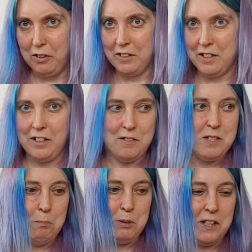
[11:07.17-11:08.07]
And you know,
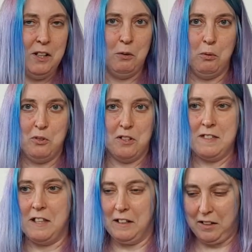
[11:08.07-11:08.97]
somebody who will
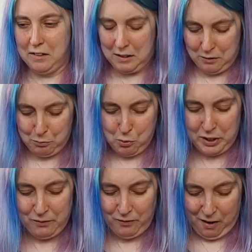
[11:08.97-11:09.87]
just think nothing of
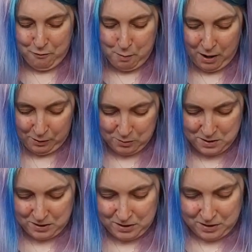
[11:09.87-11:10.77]
walking 5 miles
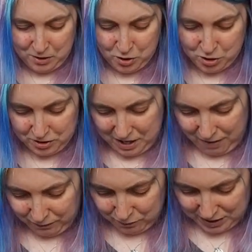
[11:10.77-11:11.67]
shouldn't
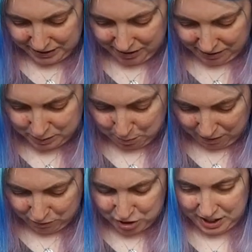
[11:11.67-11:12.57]
have a really nice
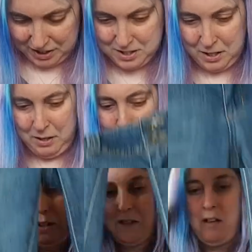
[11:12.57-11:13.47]
pair of jeans because